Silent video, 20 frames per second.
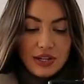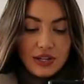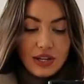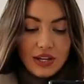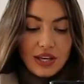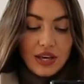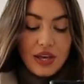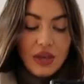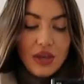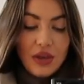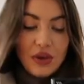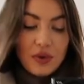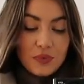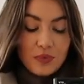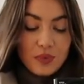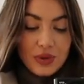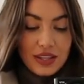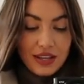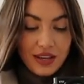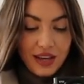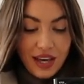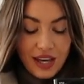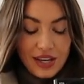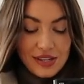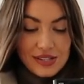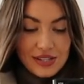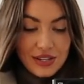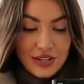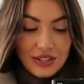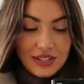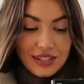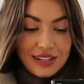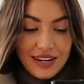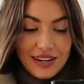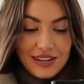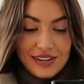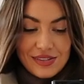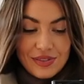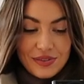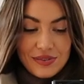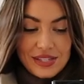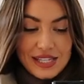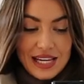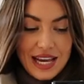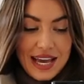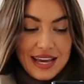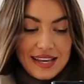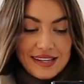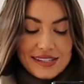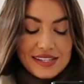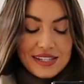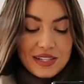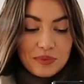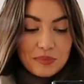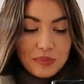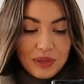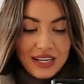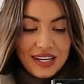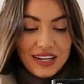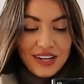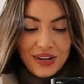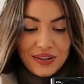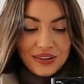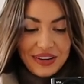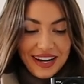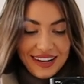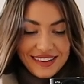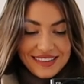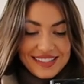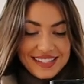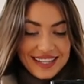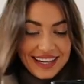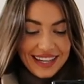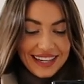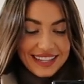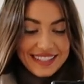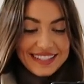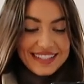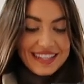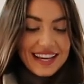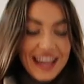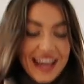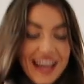look with a coat on, because obviously it is still pretty cold outside.